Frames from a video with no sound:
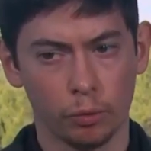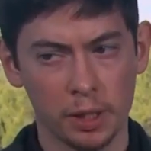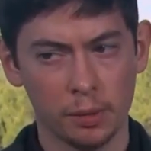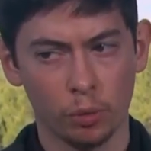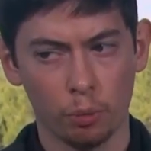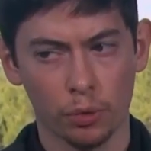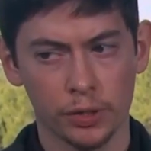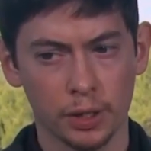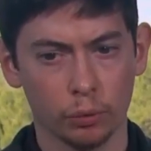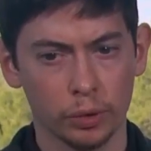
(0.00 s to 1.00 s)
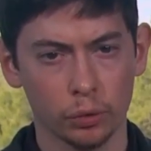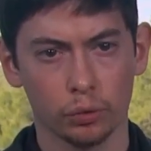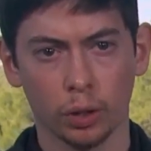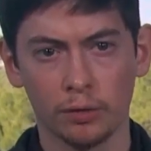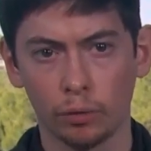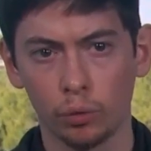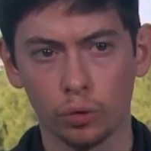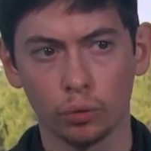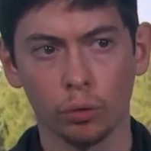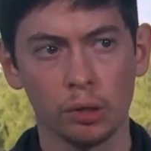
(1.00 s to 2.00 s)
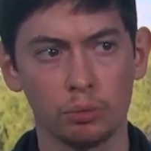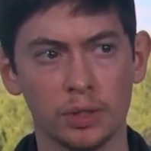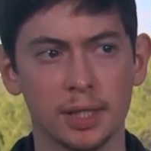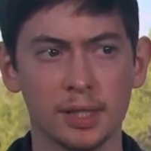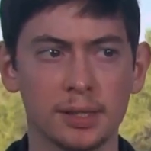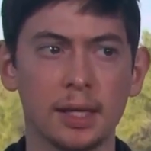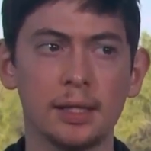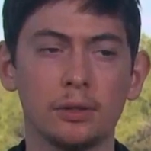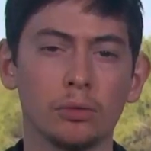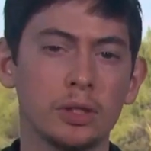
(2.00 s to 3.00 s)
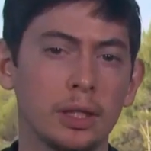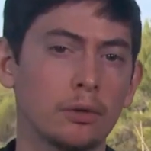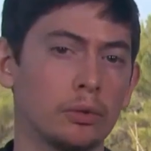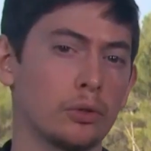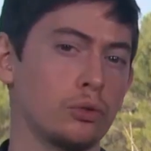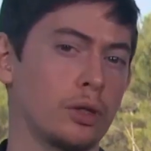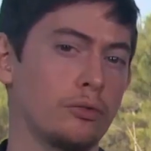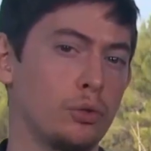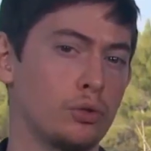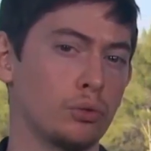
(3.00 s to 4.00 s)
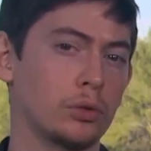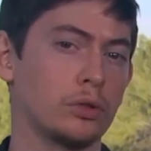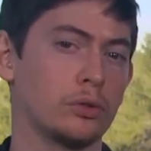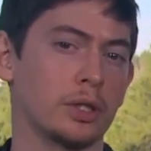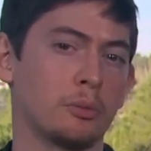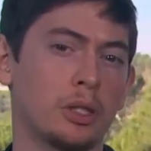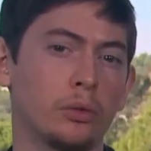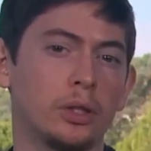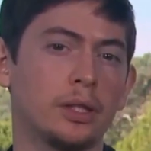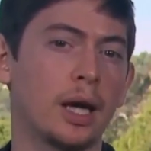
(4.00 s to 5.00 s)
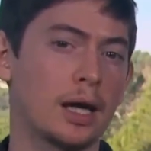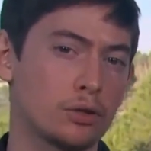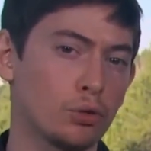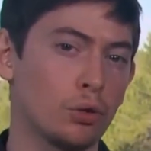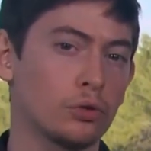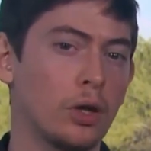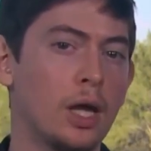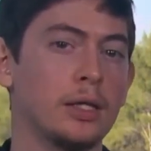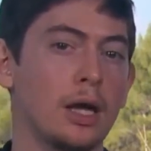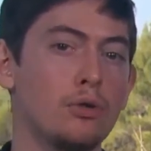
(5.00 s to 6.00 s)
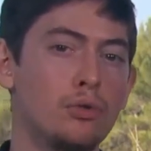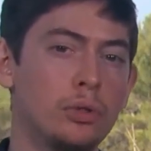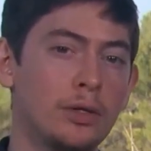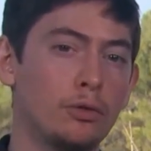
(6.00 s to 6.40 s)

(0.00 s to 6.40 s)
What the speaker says: There's an evolution, this one, but we need to realize that we are facing an evolution parallel to other evolutions.